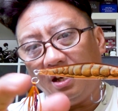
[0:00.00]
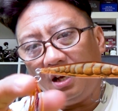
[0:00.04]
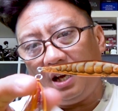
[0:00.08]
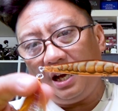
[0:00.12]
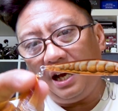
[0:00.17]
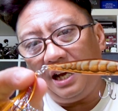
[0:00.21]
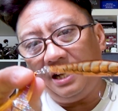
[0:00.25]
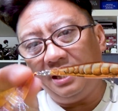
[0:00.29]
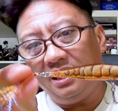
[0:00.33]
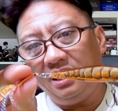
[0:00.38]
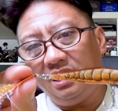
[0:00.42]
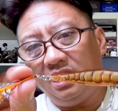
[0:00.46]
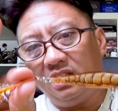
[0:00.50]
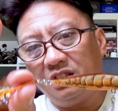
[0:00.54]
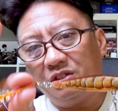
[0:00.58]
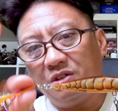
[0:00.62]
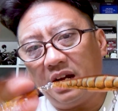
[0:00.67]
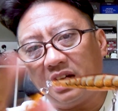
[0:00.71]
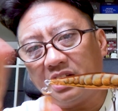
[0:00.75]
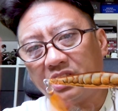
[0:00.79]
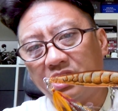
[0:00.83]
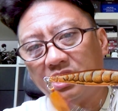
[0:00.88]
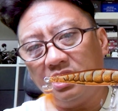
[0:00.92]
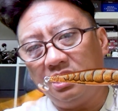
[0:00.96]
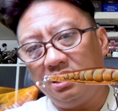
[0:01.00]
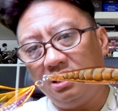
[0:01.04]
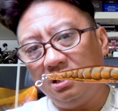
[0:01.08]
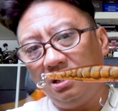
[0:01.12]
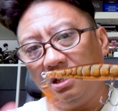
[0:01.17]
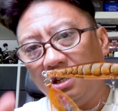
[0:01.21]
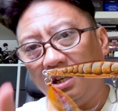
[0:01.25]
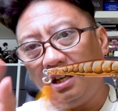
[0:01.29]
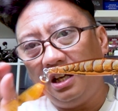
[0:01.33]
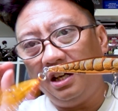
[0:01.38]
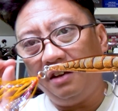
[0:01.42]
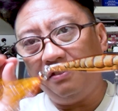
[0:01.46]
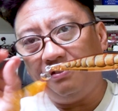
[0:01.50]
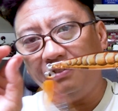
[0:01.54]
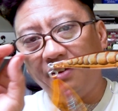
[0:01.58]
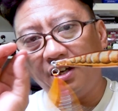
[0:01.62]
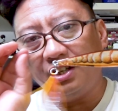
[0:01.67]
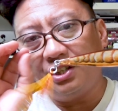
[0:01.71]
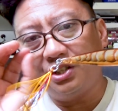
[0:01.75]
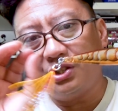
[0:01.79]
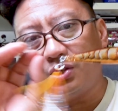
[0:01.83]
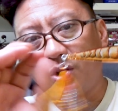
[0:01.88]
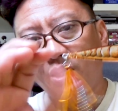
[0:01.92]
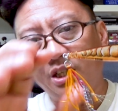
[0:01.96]
added attraction. If they're
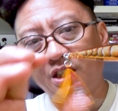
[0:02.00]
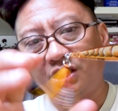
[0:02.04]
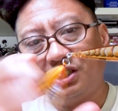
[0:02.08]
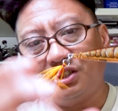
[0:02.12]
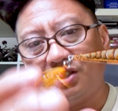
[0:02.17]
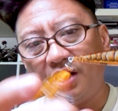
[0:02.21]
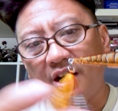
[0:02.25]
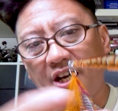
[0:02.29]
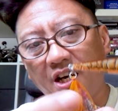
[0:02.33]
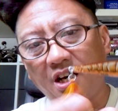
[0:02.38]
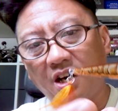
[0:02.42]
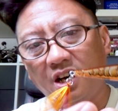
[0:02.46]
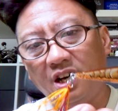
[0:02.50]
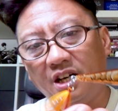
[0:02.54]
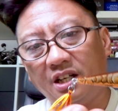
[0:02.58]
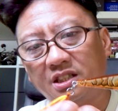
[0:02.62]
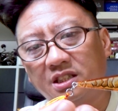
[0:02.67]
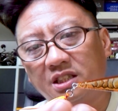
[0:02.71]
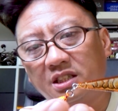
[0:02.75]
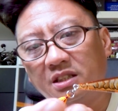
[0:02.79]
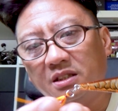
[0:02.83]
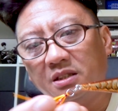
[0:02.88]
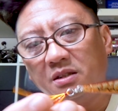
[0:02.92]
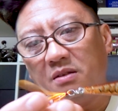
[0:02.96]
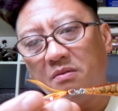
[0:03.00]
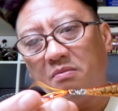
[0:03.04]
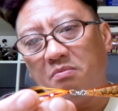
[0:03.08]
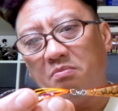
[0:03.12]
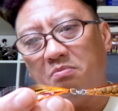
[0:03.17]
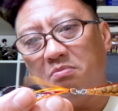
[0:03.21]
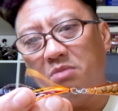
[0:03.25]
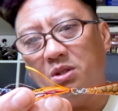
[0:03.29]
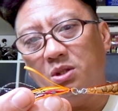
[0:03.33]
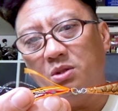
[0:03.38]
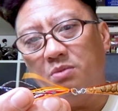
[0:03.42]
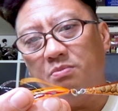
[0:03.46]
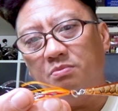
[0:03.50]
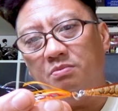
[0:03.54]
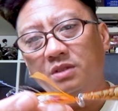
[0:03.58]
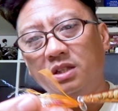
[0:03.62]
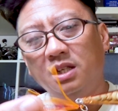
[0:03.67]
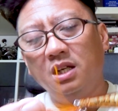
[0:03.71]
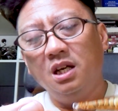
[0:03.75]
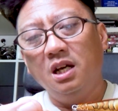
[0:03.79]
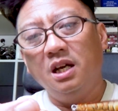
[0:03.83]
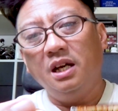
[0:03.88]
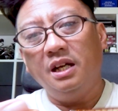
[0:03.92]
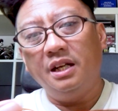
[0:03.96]
short strikers, boom.
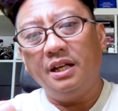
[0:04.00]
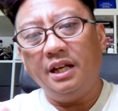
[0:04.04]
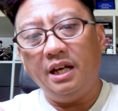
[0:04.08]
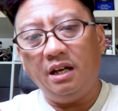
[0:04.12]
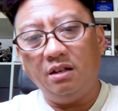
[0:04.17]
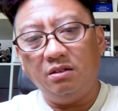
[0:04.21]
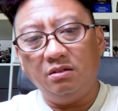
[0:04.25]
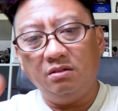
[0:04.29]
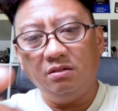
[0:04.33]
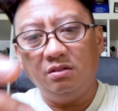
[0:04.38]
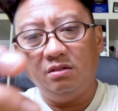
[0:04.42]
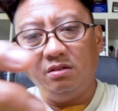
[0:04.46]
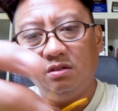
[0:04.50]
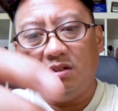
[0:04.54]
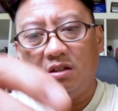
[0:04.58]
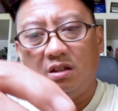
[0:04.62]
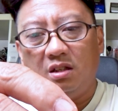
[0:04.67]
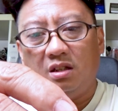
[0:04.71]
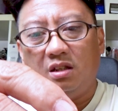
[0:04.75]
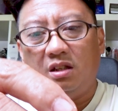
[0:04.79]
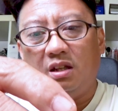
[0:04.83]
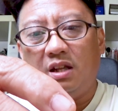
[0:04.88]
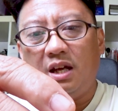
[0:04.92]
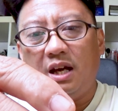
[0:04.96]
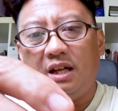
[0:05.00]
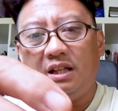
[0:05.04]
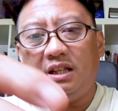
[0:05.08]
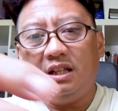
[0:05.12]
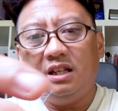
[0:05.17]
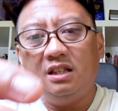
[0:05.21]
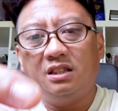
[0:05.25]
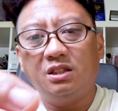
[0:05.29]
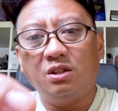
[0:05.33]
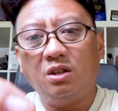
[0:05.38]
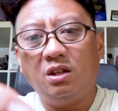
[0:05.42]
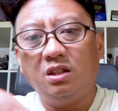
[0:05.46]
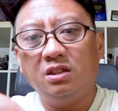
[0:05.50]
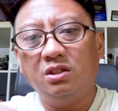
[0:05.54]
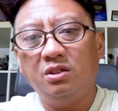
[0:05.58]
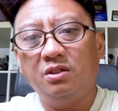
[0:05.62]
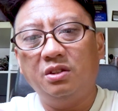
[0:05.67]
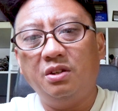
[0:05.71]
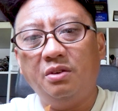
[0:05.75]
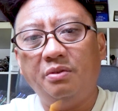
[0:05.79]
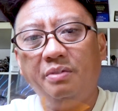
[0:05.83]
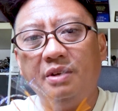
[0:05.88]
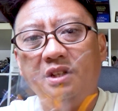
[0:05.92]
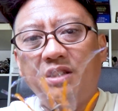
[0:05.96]
Now that is also
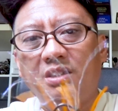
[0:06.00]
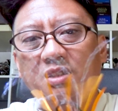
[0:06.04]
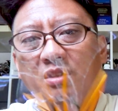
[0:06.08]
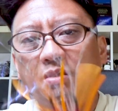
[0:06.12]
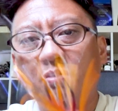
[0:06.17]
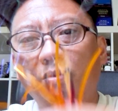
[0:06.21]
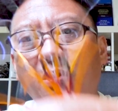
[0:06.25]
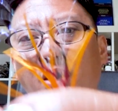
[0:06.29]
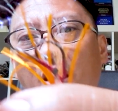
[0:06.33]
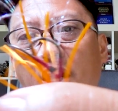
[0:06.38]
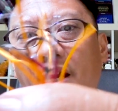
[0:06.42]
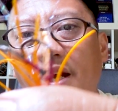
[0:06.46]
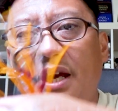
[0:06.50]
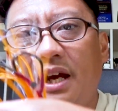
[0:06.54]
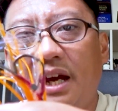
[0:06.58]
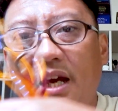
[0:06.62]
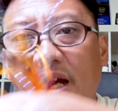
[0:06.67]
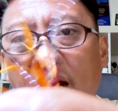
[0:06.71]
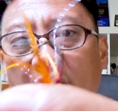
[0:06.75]
the reason why I